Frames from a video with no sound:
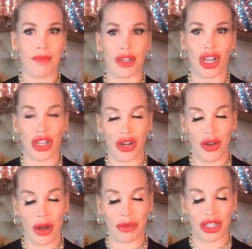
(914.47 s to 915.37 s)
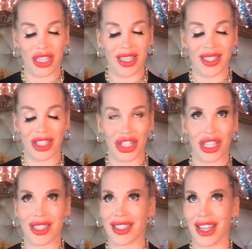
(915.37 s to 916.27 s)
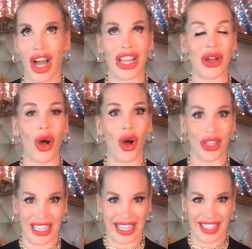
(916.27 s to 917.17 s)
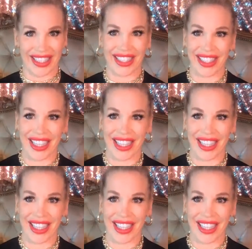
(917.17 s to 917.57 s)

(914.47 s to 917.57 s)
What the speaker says: Look her up. She is just iconic.